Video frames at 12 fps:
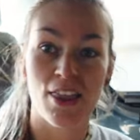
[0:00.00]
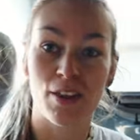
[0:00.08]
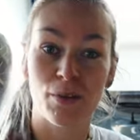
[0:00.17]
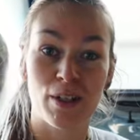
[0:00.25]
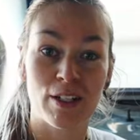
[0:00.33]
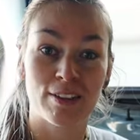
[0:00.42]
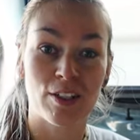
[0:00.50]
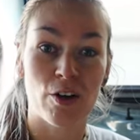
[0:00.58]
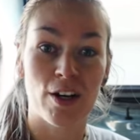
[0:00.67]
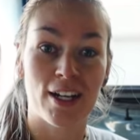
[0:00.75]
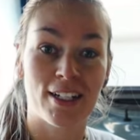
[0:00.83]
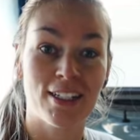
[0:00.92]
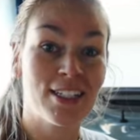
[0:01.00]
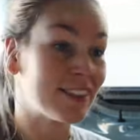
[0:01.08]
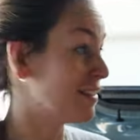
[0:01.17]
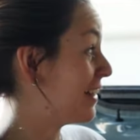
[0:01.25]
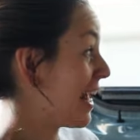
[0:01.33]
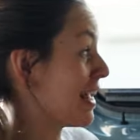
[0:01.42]
The windows are in,
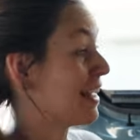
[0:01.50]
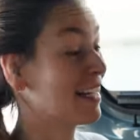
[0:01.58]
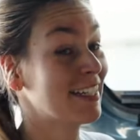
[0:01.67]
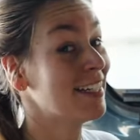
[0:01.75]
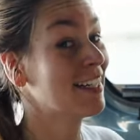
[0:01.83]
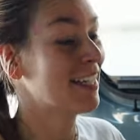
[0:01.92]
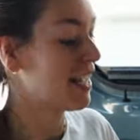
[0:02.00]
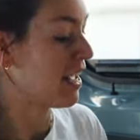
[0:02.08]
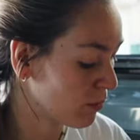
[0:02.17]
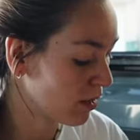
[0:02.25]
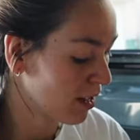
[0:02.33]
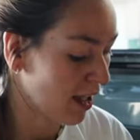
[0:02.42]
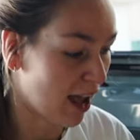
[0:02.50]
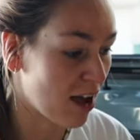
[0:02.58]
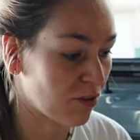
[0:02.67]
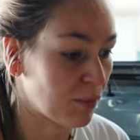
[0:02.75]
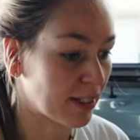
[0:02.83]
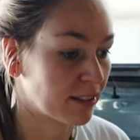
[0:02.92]
staying in. I
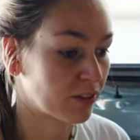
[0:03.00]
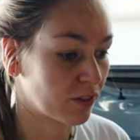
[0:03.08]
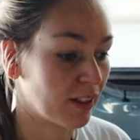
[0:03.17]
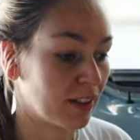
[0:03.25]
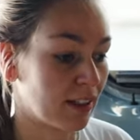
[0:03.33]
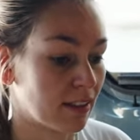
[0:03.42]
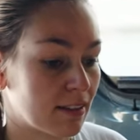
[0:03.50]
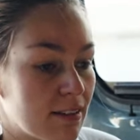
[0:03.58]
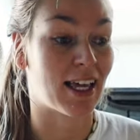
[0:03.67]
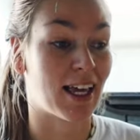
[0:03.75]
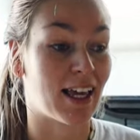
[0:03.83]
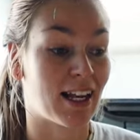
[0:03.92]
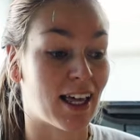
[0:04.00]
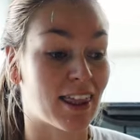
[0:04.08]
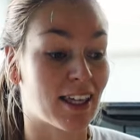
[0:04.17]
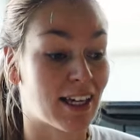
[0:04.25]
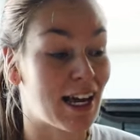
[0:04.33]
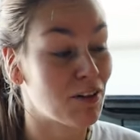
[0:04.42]
have mixed feelings, and I
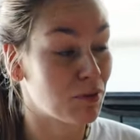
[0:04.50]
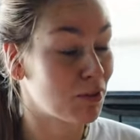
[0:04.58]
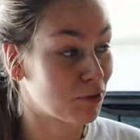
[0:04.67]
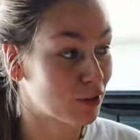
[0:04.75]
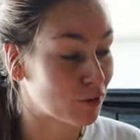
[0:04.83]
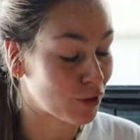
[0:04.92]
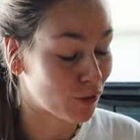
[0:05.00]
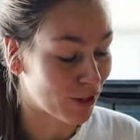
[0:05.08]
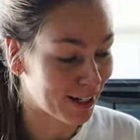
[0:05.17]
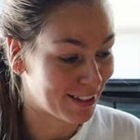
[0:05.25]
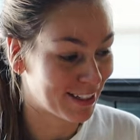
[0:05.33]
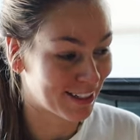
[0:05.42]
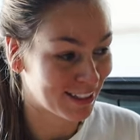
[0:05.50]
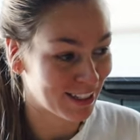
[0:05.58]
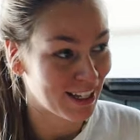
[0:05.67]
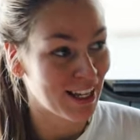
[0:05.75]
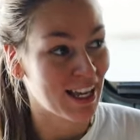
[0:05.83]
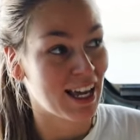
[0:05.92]
think I have my first regret.
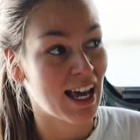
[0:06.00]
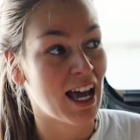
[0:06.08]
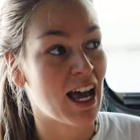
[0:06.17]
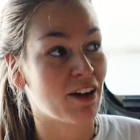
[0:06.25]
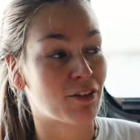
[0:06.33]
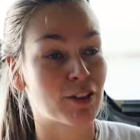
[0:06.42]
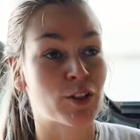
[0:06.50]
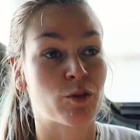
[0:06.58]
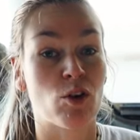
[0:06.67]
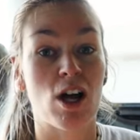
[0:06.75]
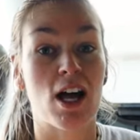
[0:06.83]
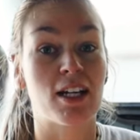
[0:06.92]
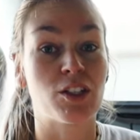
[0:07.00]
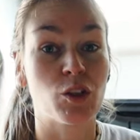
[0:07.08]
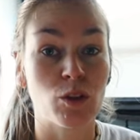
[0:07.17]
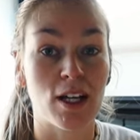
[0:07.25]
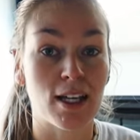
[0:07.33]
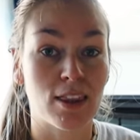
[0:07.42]
First of all, I
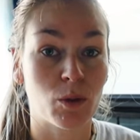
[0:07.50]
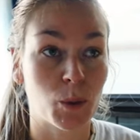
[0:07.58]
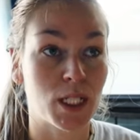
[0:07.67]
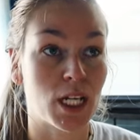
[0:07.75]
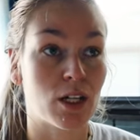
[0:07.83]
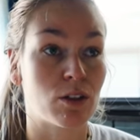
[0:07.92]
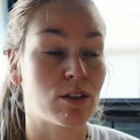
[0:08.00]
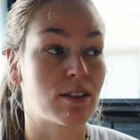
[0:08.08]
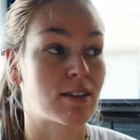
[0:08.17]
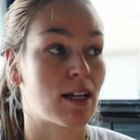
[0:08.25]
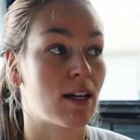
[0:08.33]
do like the windows,